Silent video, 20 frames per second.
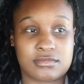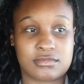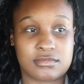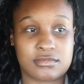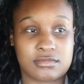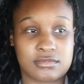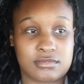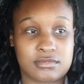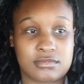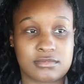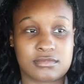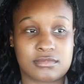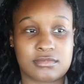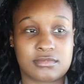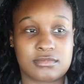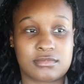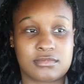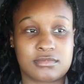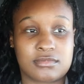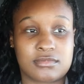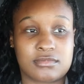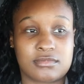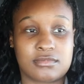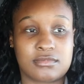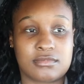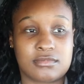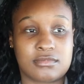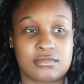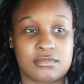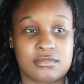
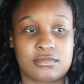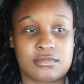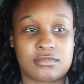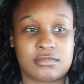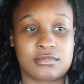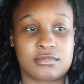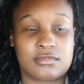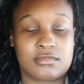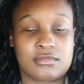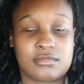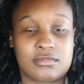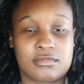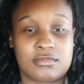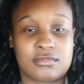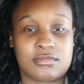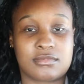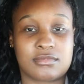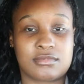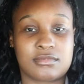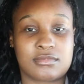[no speech]